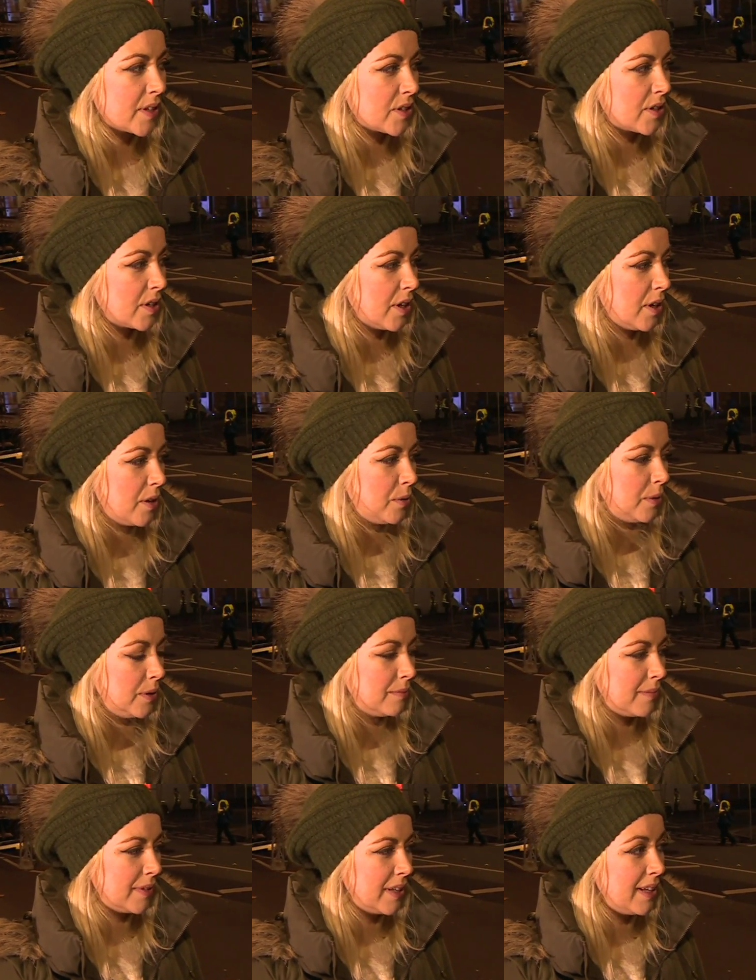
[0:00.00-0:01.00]
So
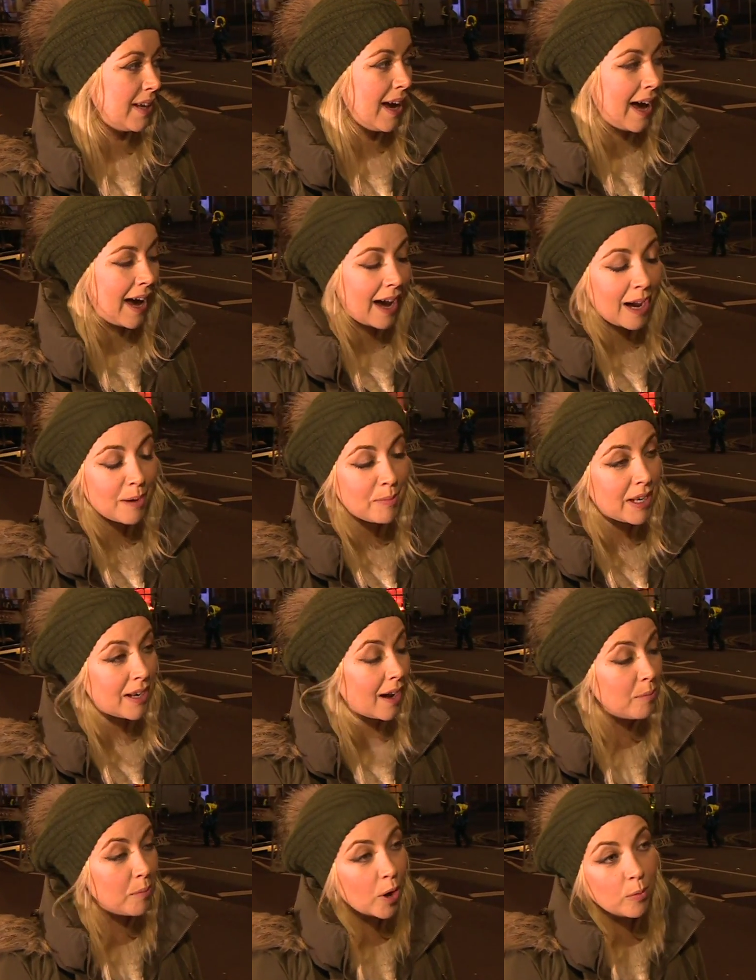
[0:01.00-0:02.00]
yeah, I
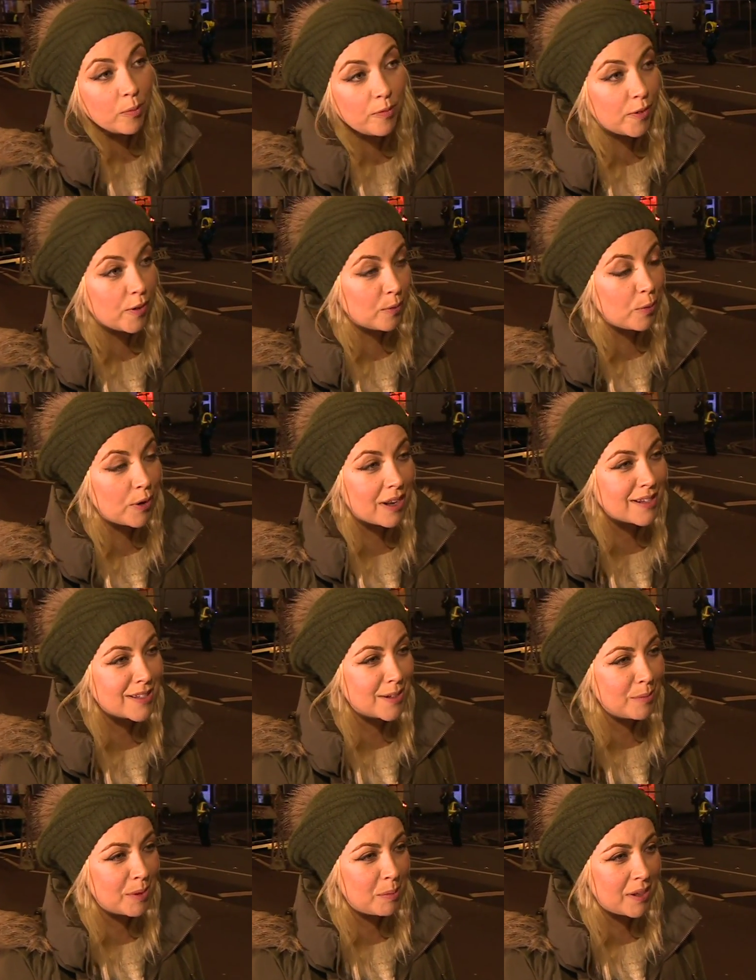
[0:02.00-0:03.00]
mean, I'm hopeful. What
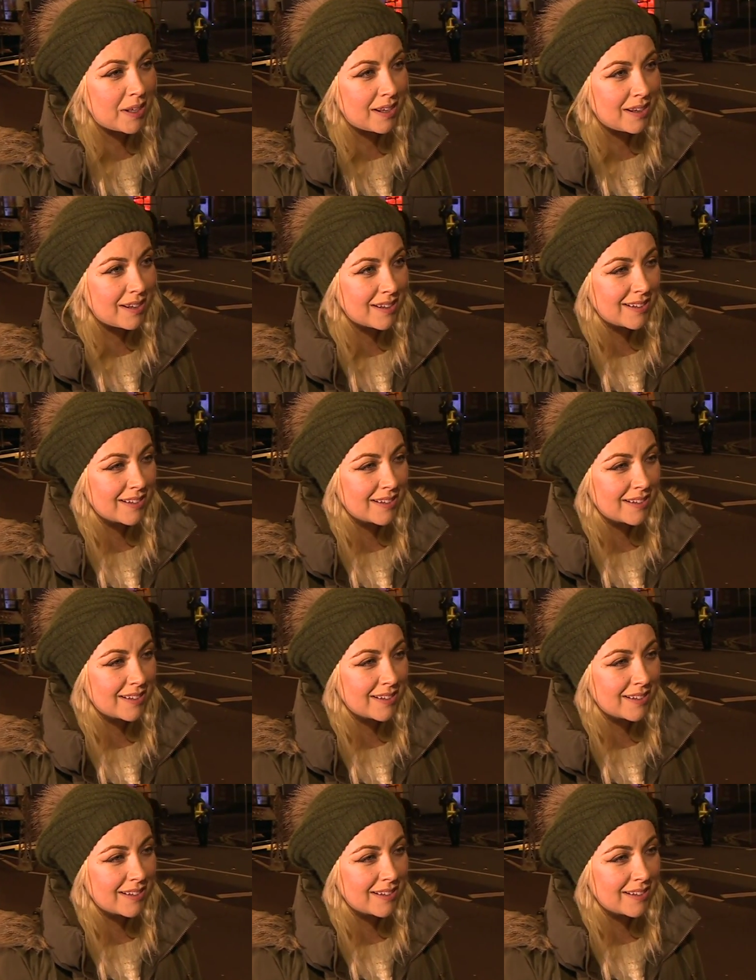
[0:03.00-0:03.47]
else can we be?